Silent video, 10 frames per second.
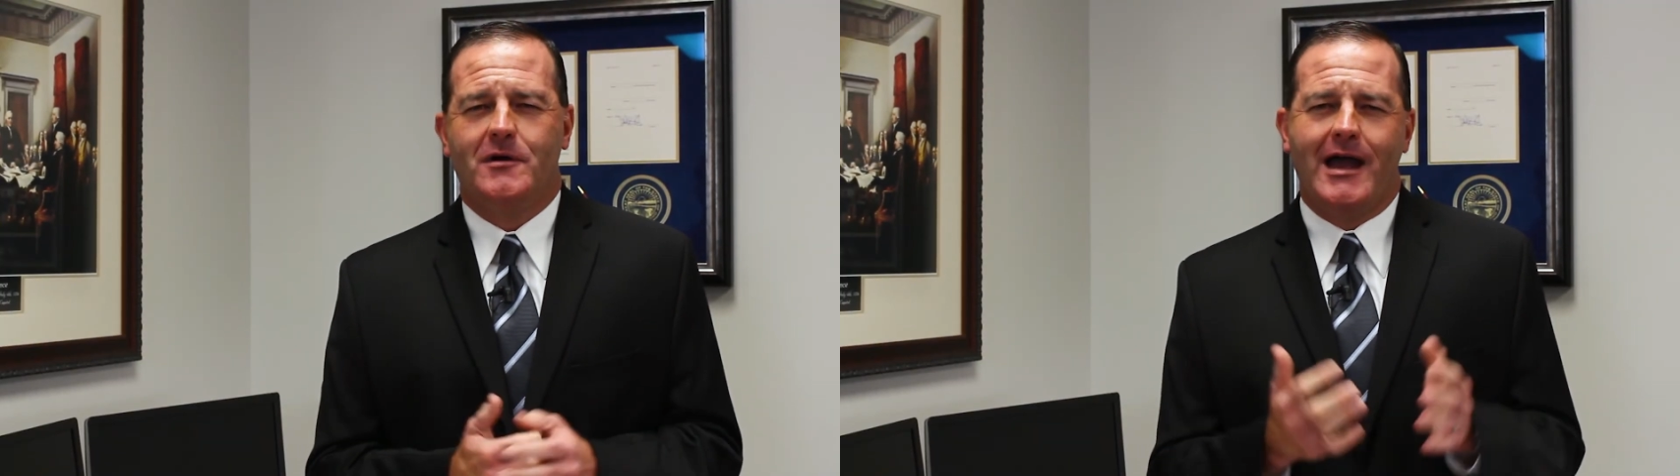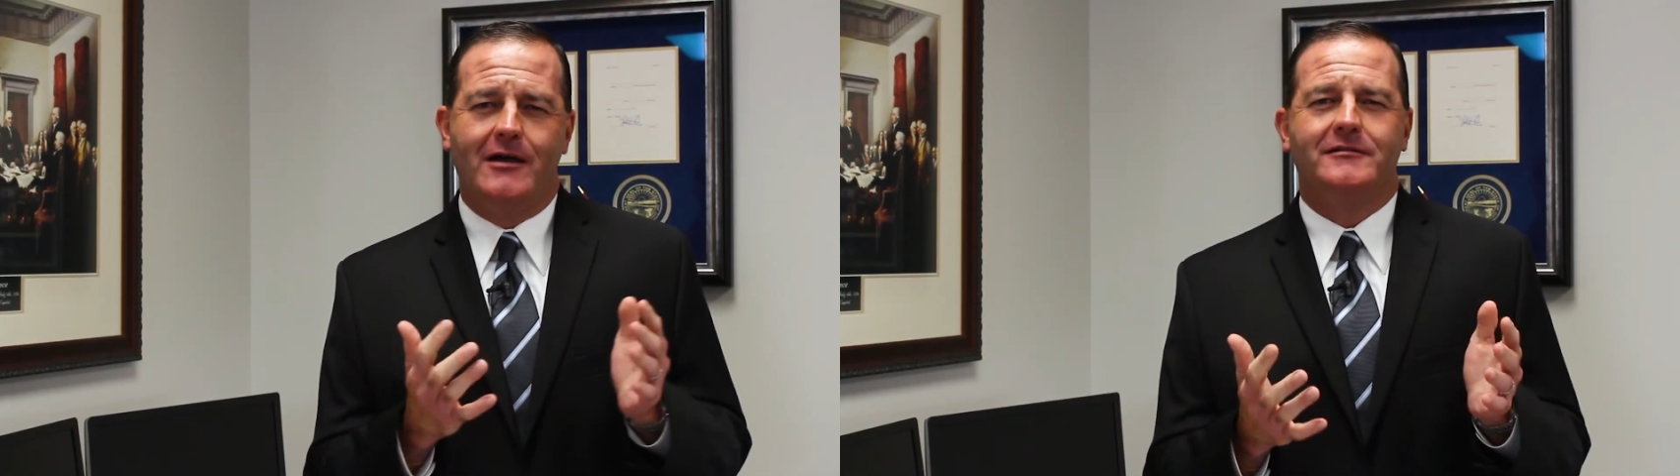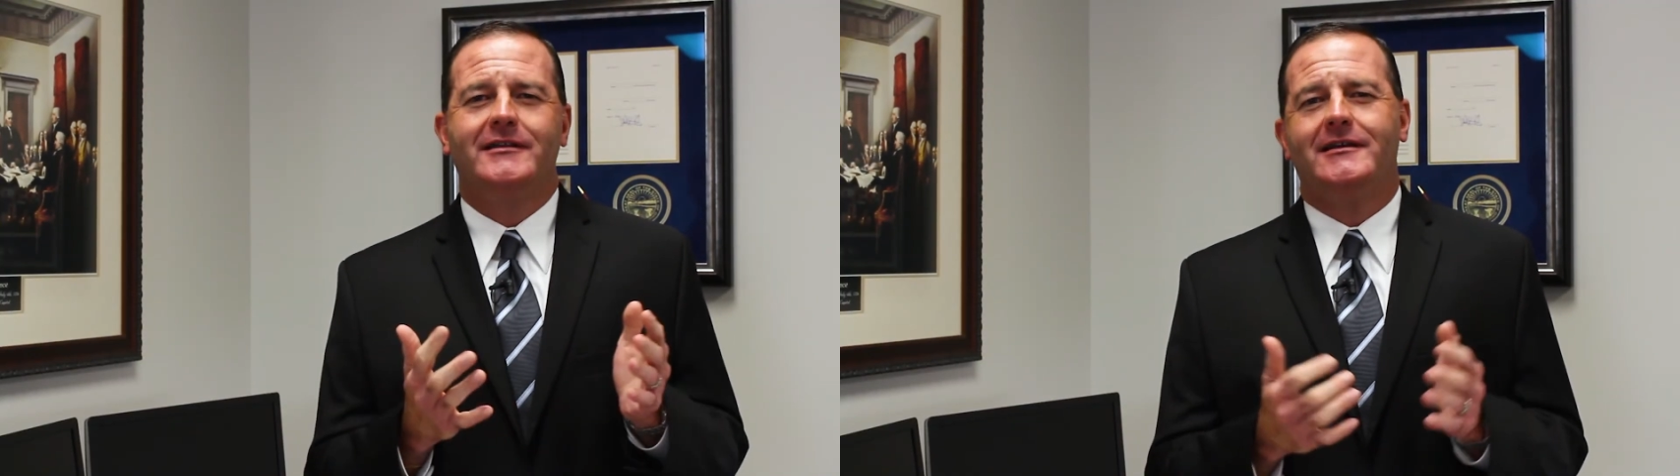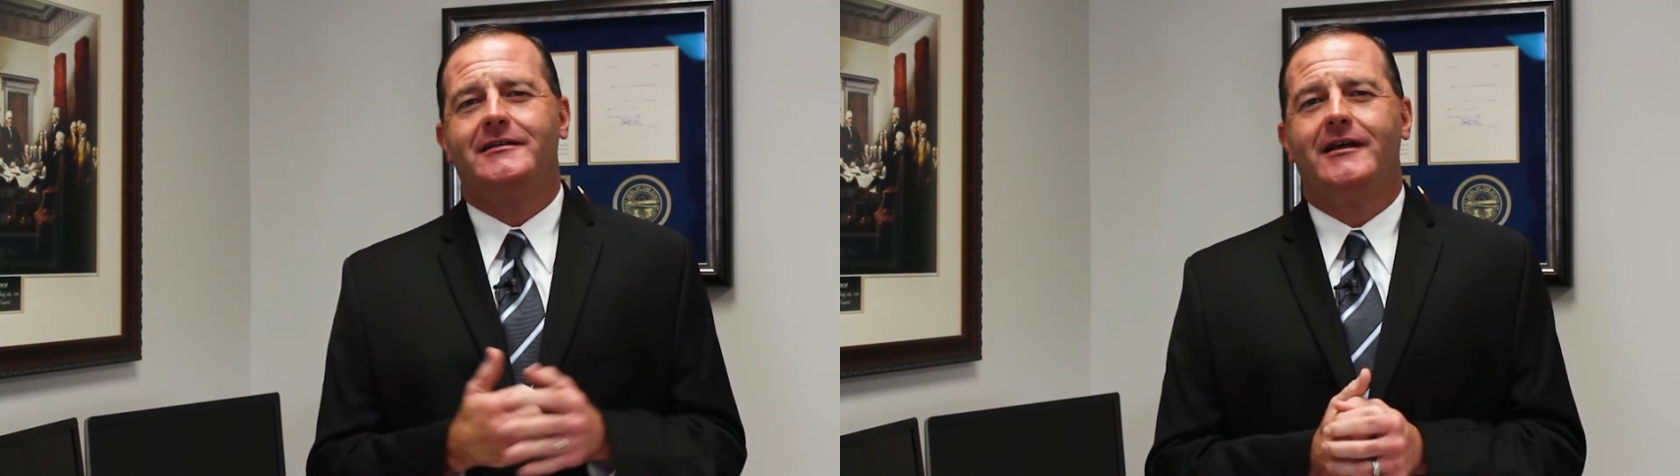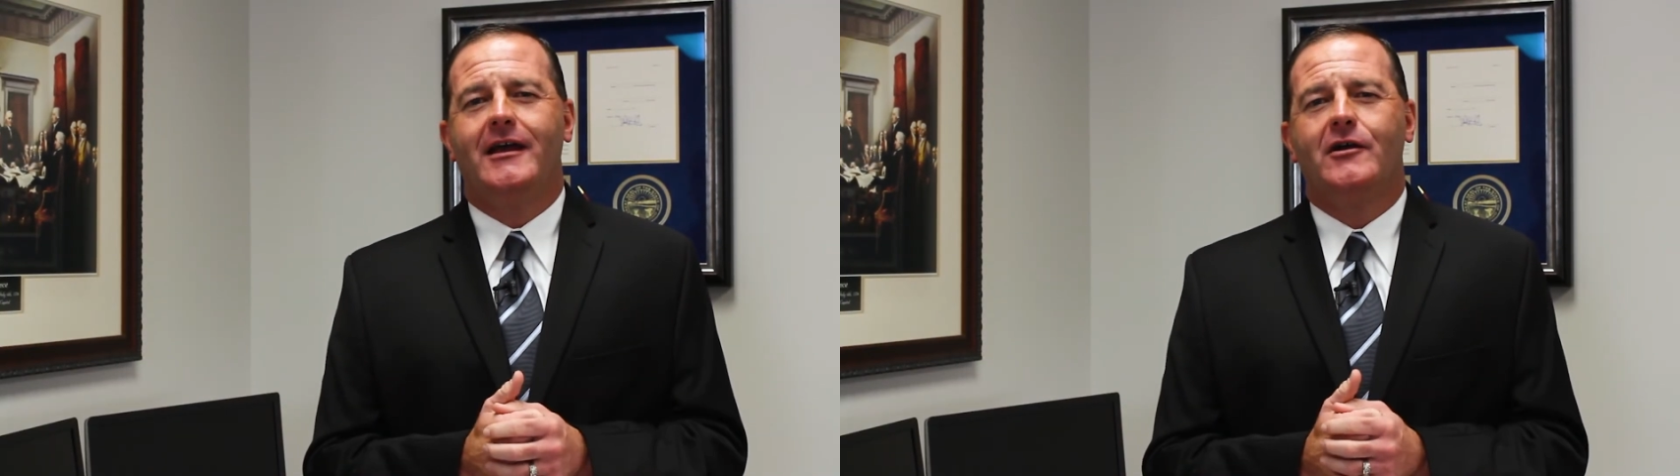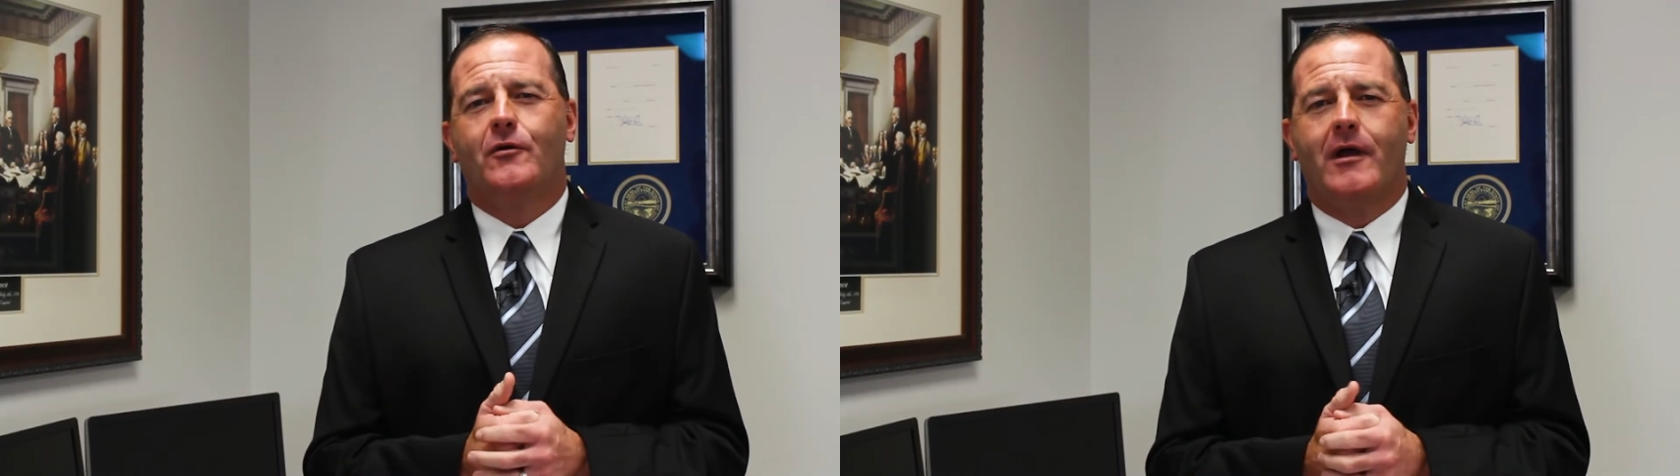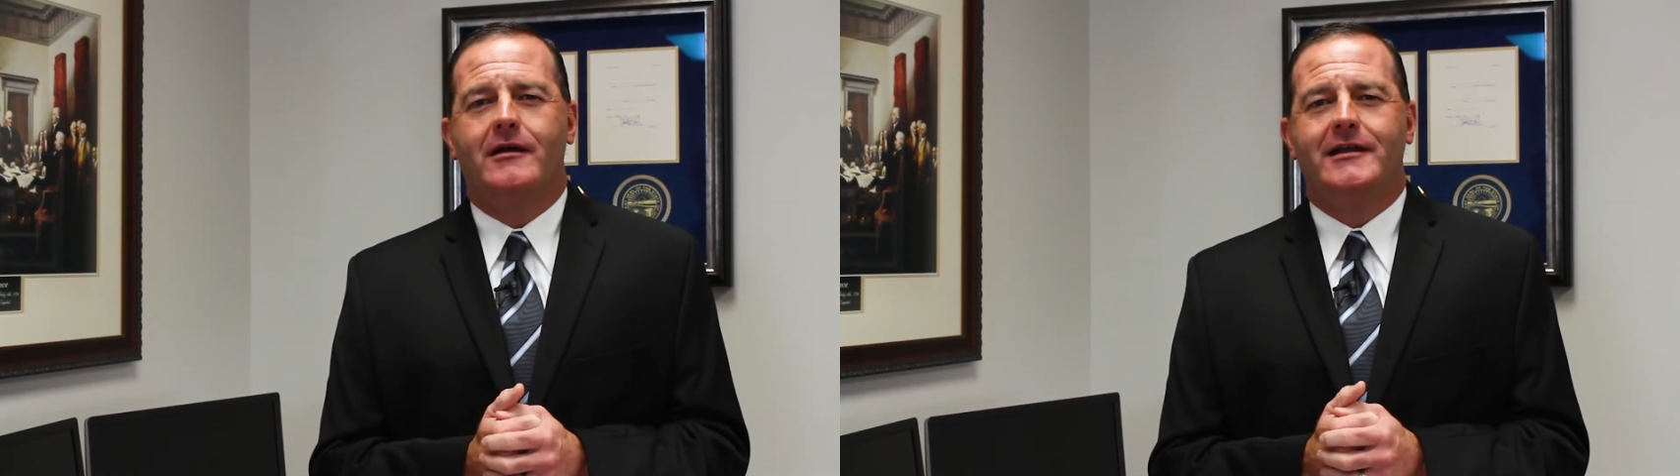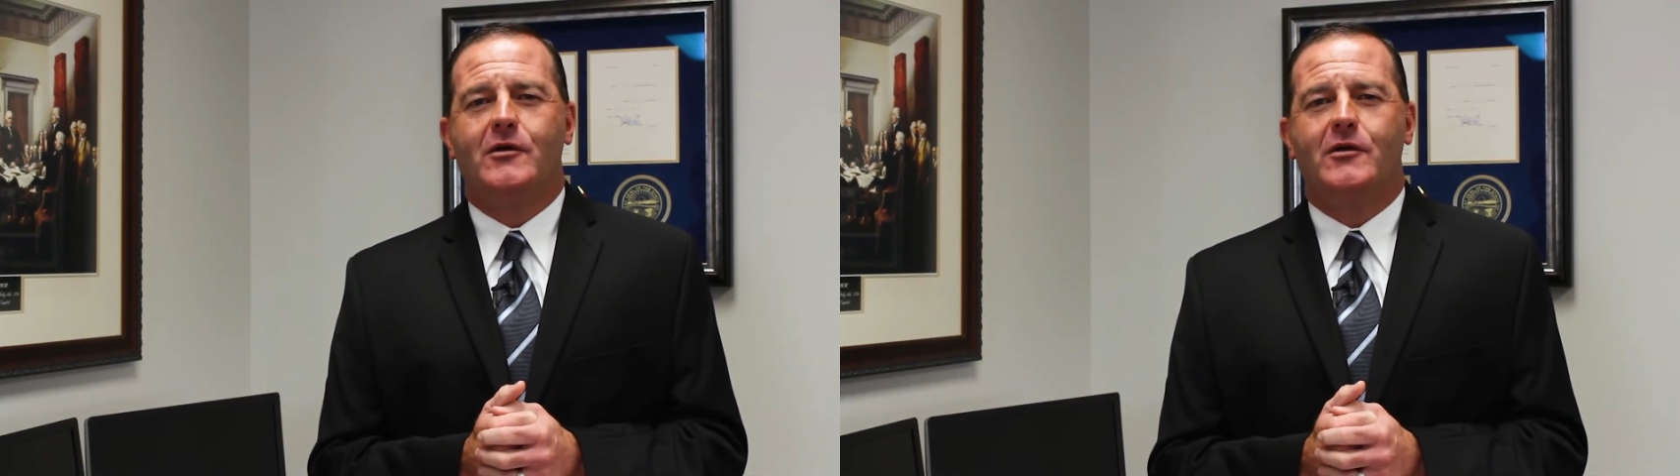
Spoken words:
How did Crown